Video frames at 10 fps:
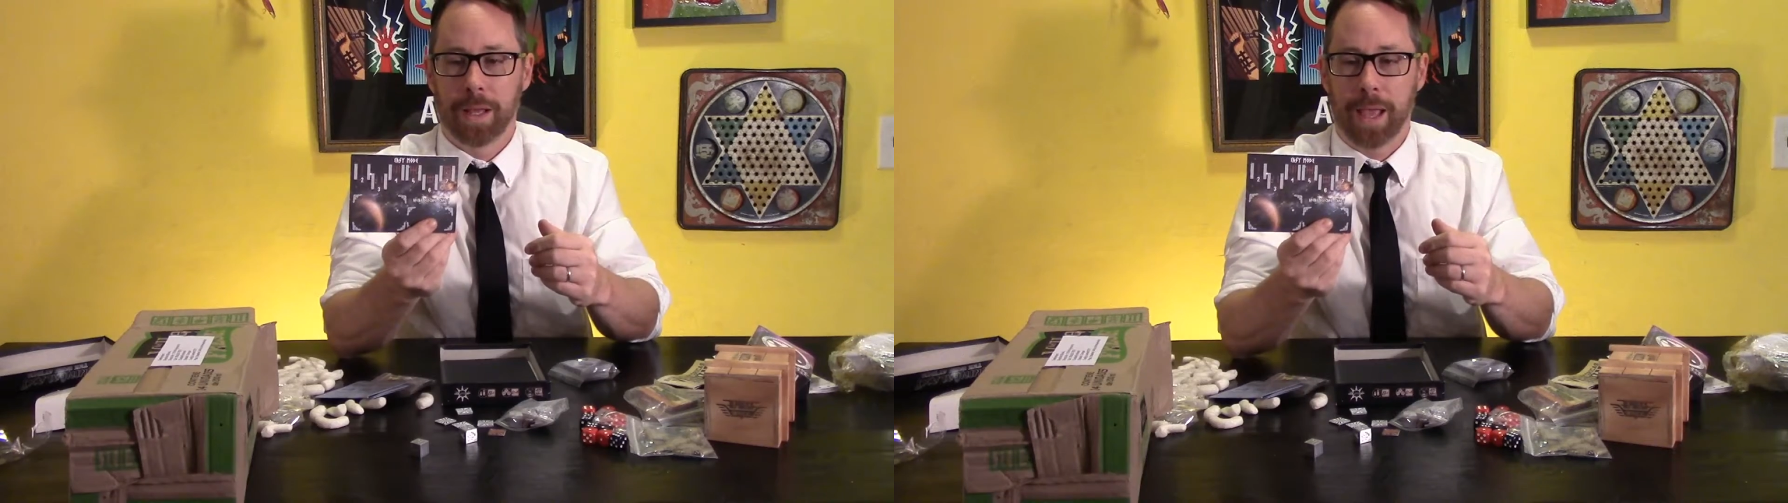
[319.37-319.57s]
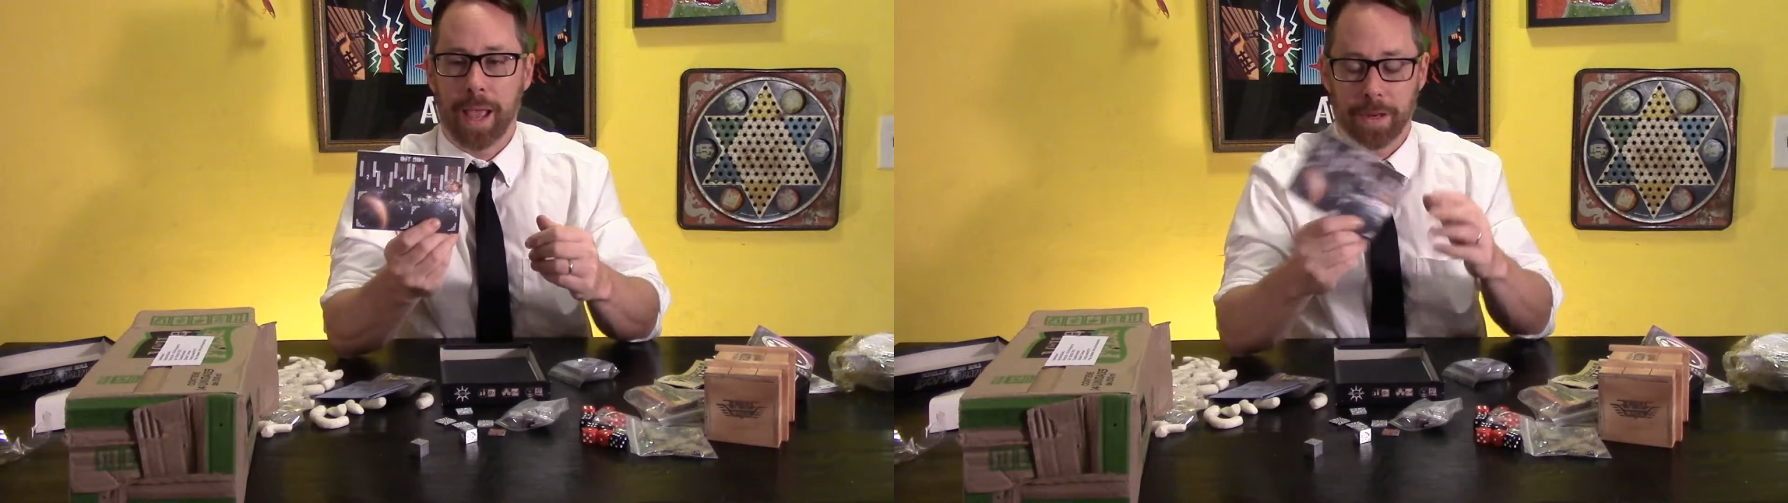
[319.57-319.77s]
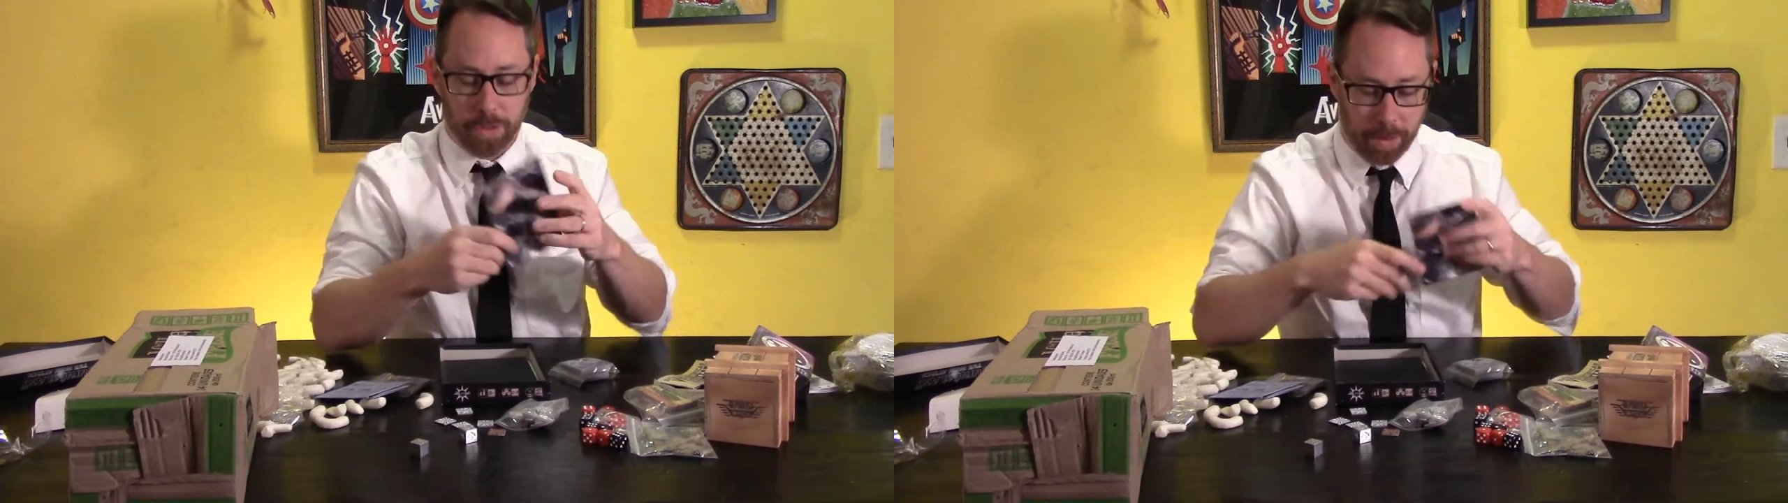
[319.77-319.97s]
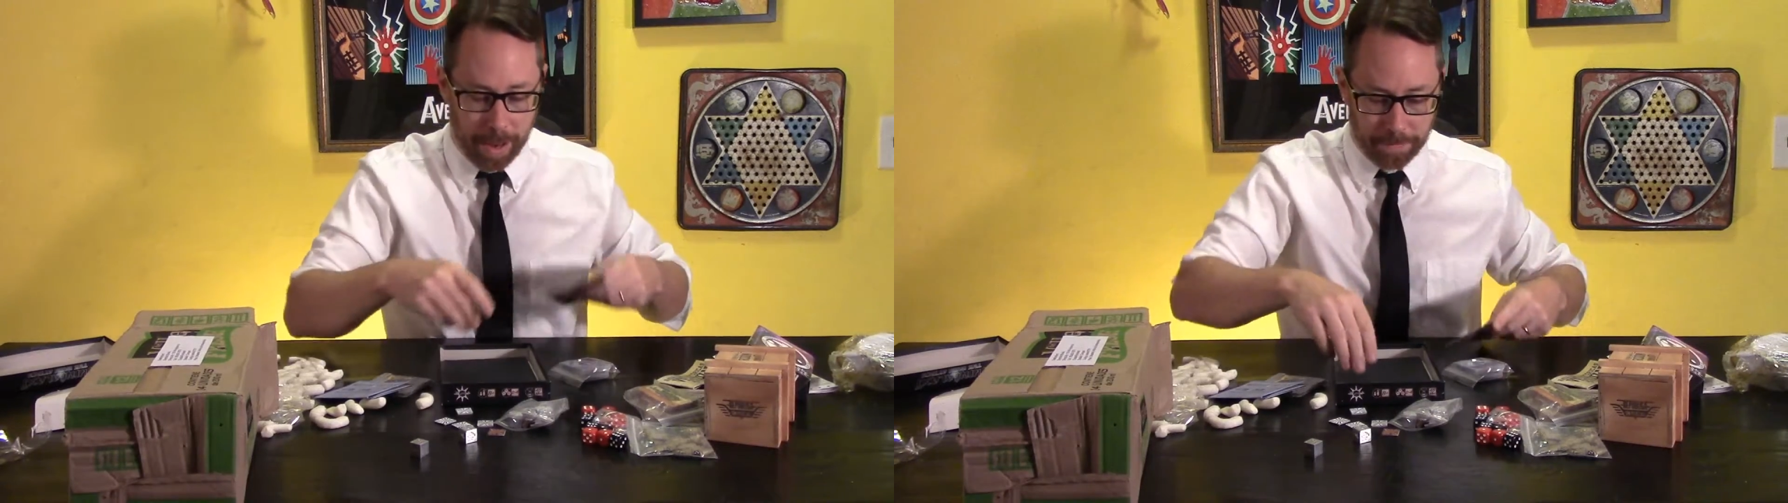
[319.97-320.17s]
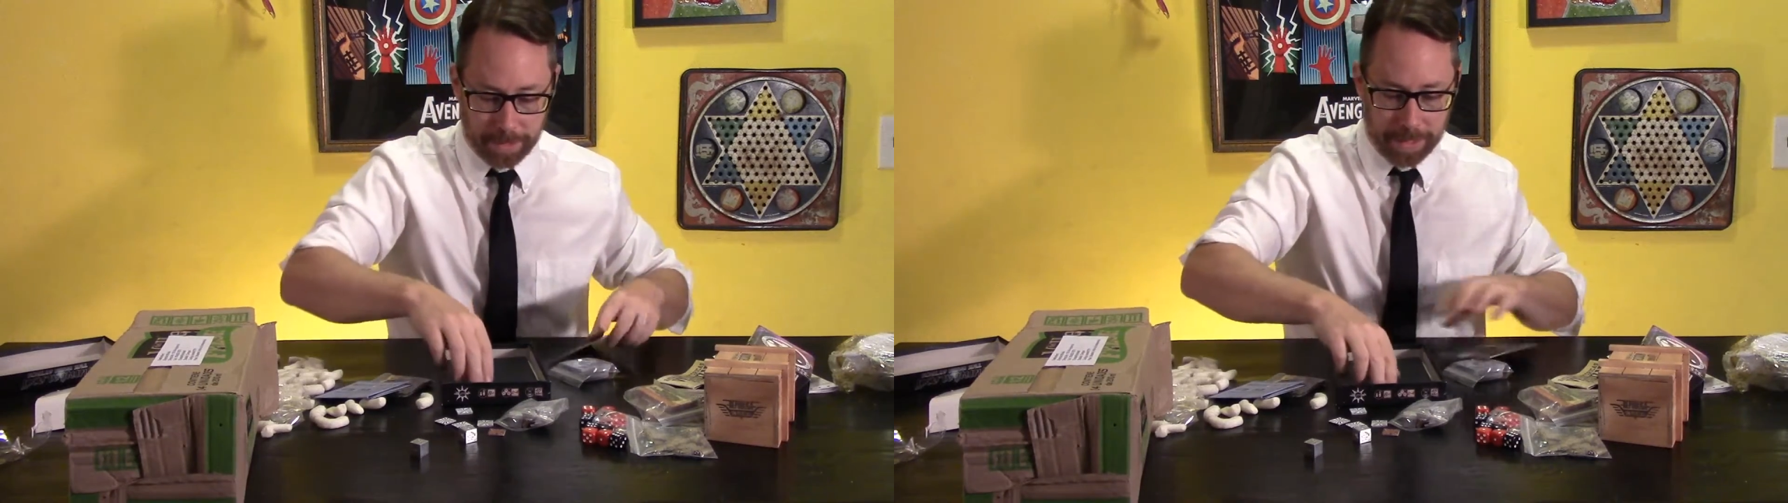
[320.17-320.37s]

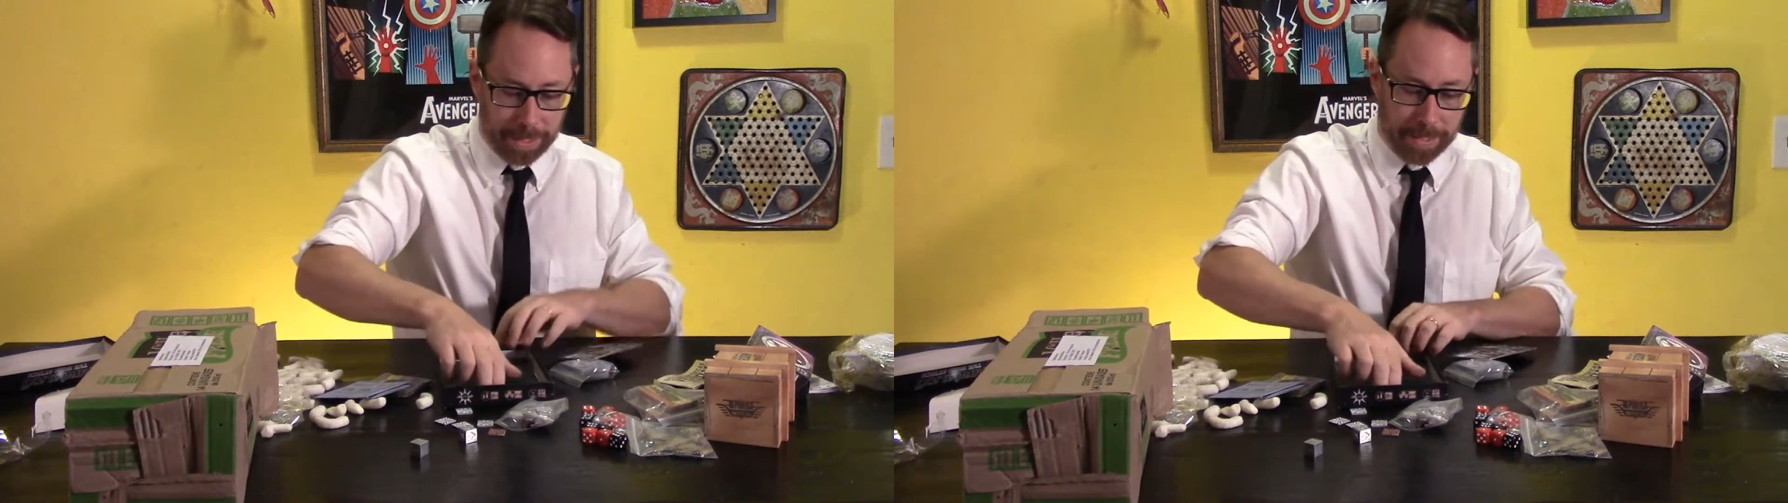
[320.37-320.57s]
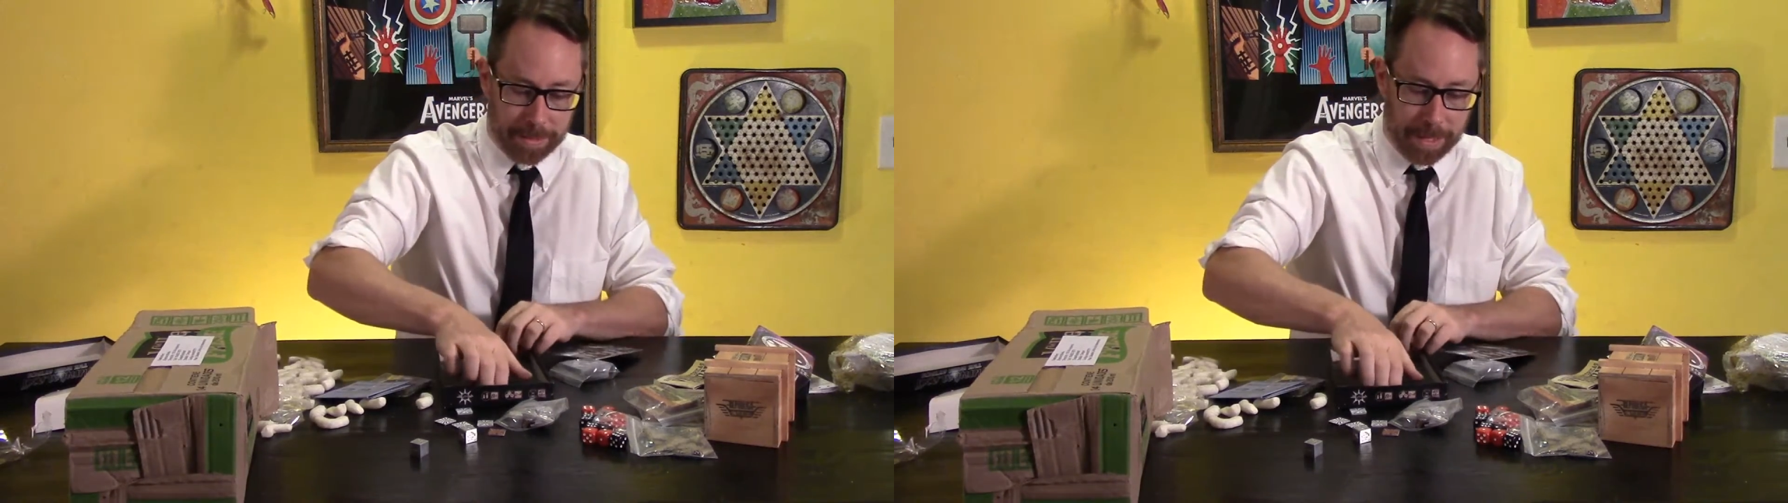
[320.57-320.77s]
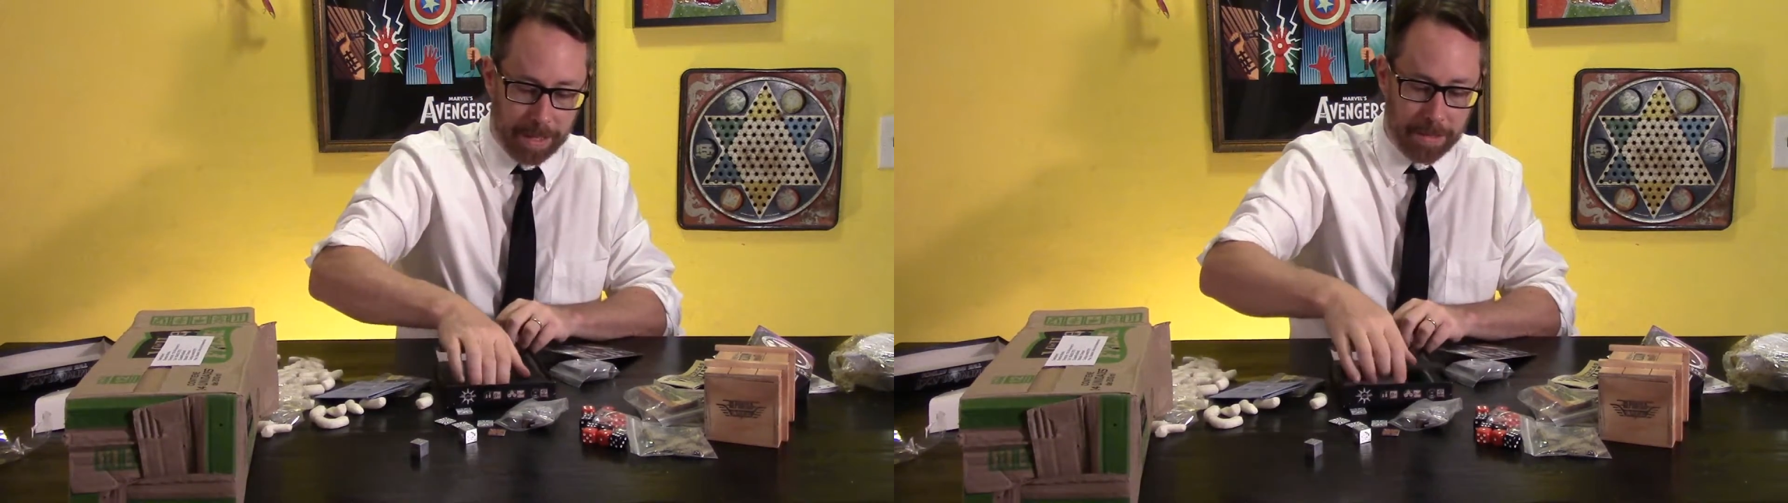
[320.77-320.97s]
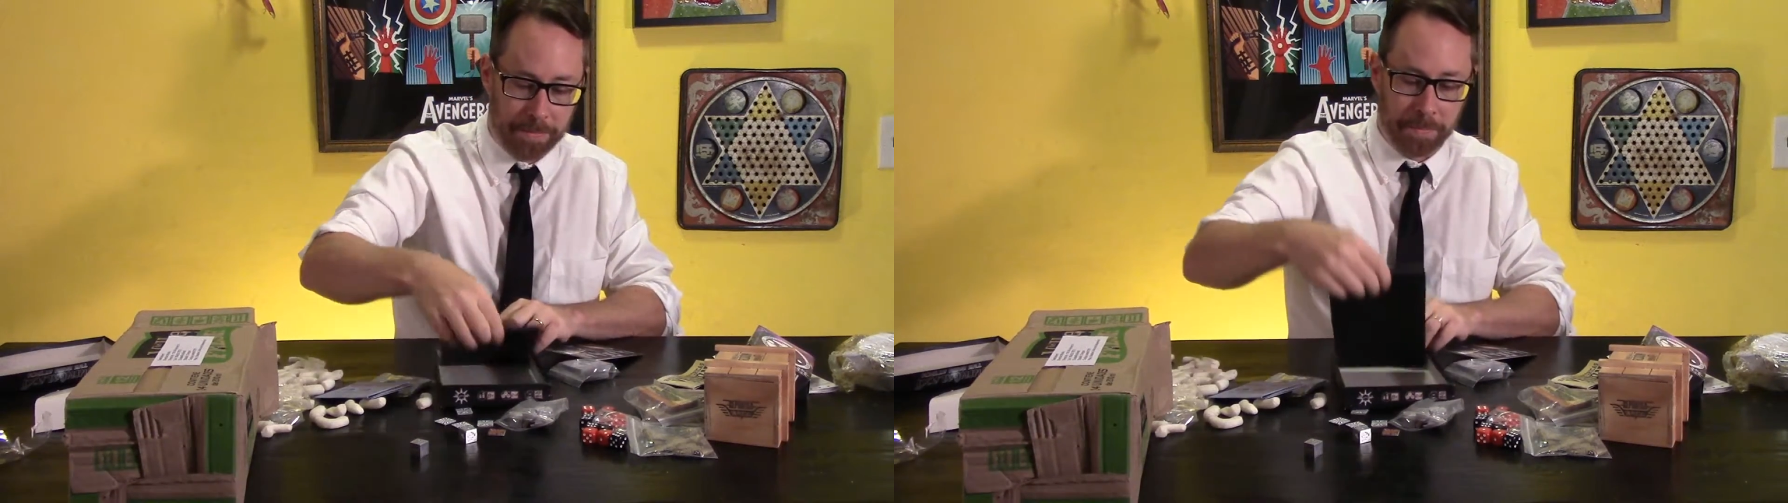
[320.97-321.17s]
handcrafted, I can tell.